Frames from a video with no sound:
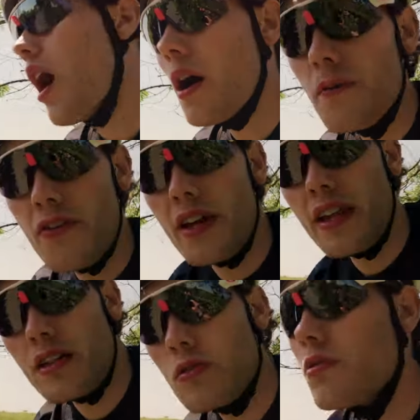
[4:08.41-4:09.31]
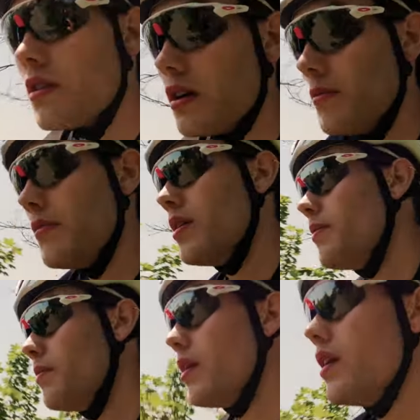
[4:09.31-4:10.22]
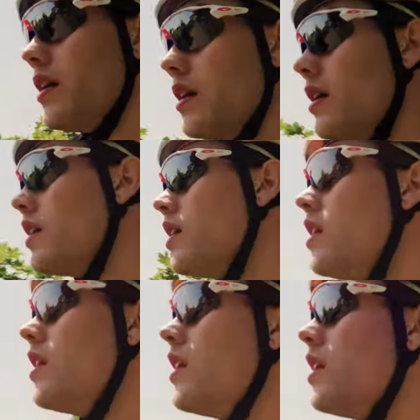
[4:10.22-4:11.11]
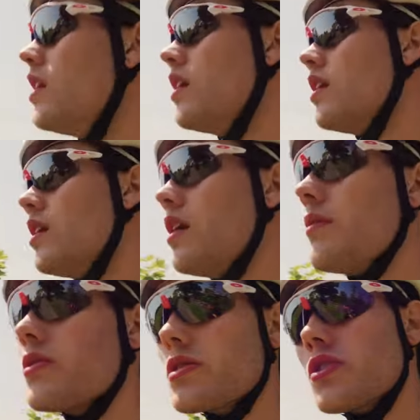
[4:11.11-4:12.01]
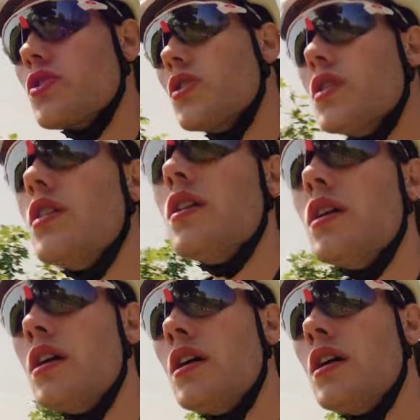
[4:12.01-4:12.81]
hopefully that's all of them, but I'm not so sure.